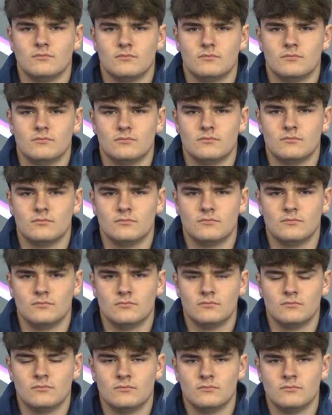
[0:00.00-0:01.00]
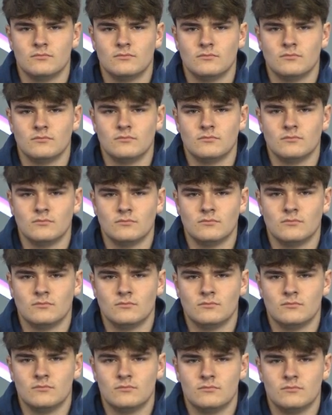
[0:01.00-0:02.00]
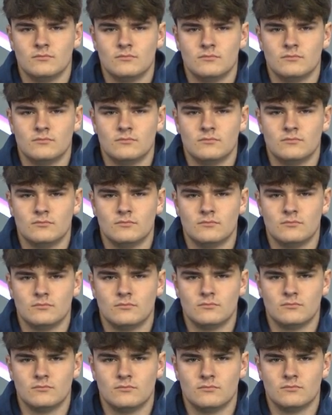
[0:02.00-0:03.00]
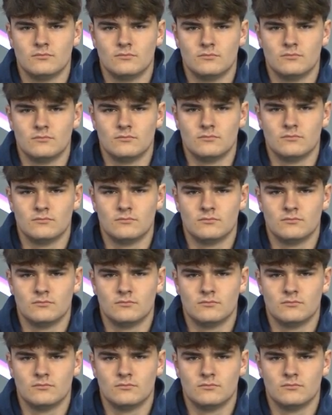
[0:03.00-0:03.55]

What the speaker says: (not speaking)